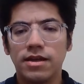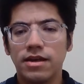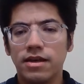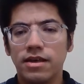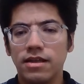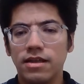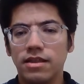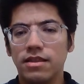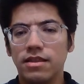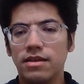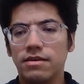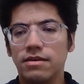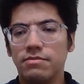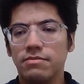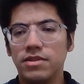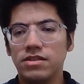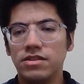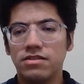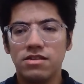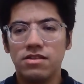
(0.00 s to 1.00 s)
then
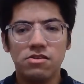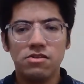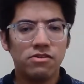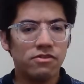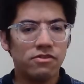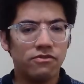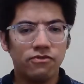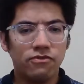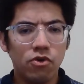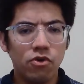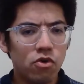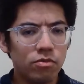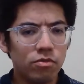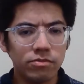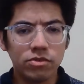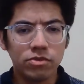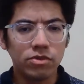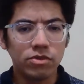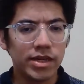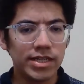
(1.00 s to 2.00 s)
this theory of
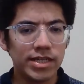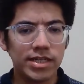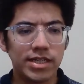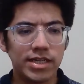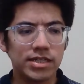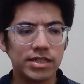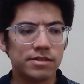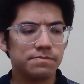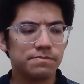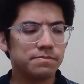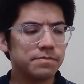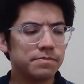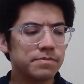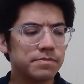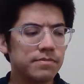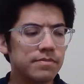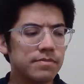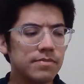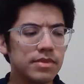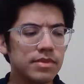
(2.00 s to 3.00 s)
forms or ideas
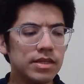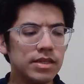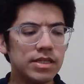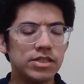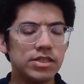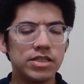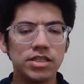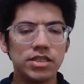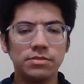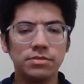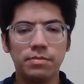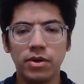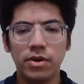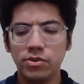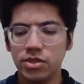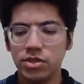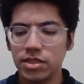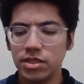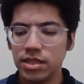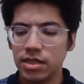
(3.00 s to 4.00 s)
is just
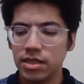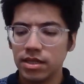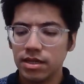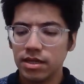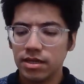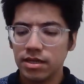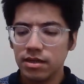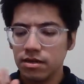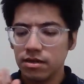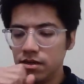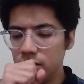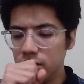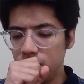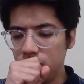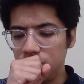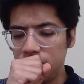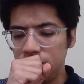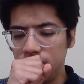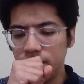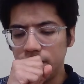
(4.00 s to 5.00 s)
positing
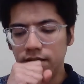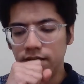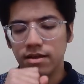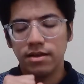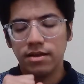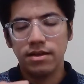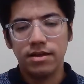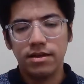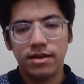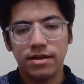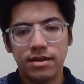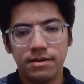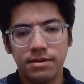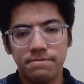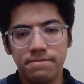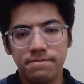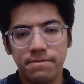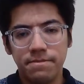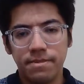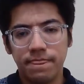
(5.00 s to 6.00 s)

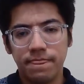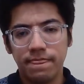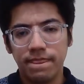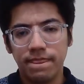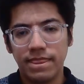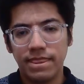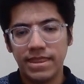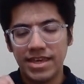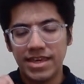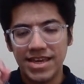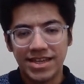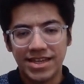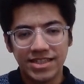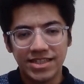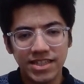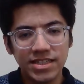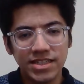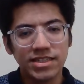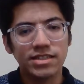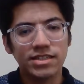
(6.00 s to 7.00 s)
the
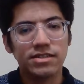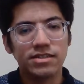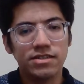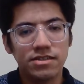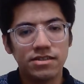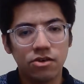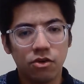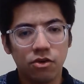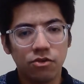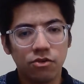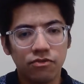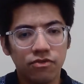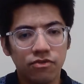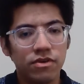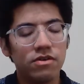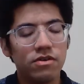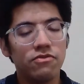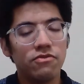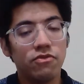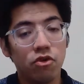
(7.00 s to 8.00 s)
existence of
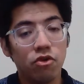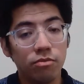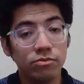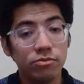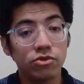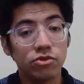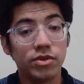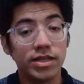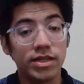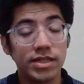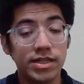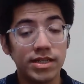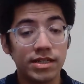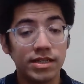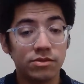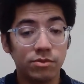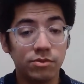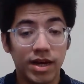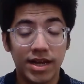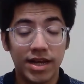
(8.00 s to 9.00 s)
forms or ideas
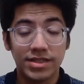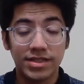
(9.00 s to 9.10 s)
as